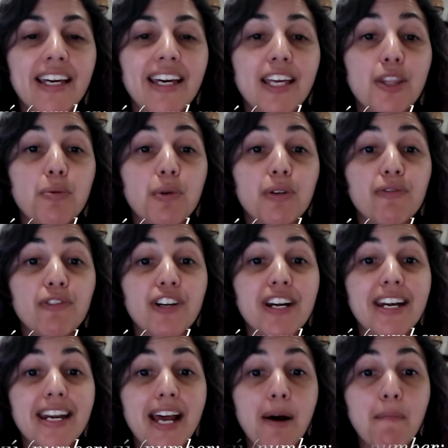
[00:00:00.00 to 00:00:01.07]
and the word for
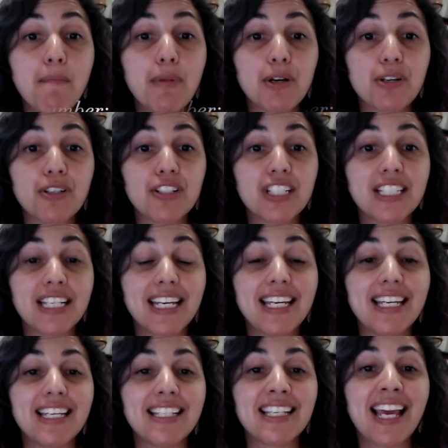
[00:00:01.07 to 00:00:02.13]
numbers
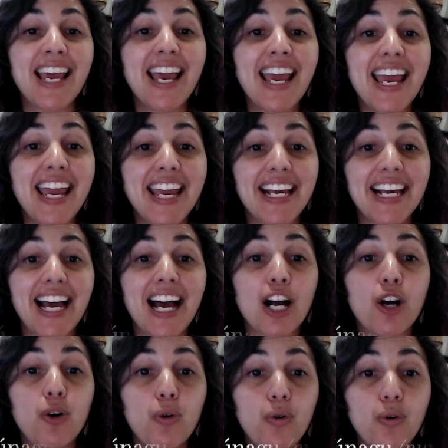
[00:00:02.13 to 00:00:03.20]
is
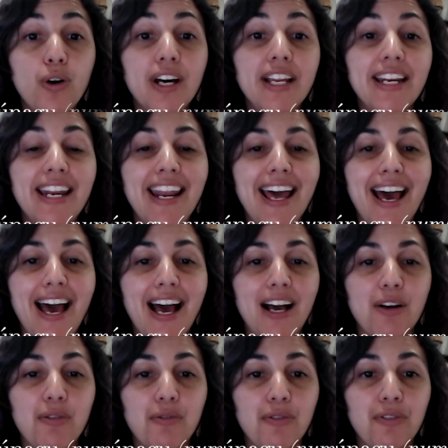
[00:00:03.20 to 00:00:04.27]
jekakún
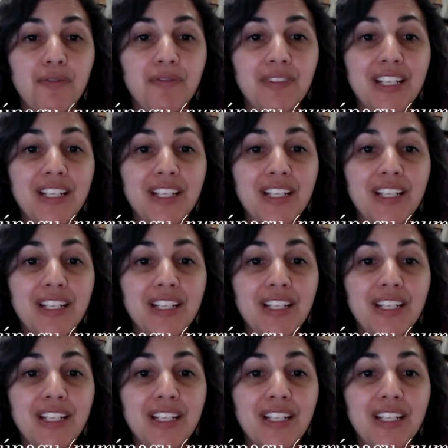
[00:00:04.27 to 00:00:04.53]
nagu.